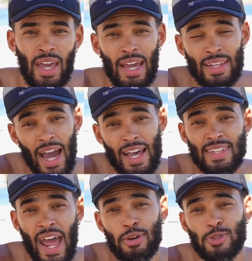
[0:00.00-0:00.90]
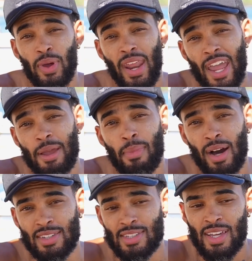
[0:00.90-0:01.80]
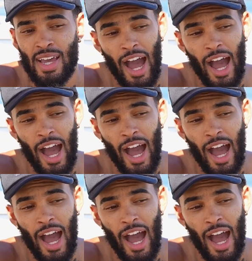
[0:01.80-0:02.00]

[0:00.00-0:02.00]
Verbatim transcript: And guys, now it's been eight months.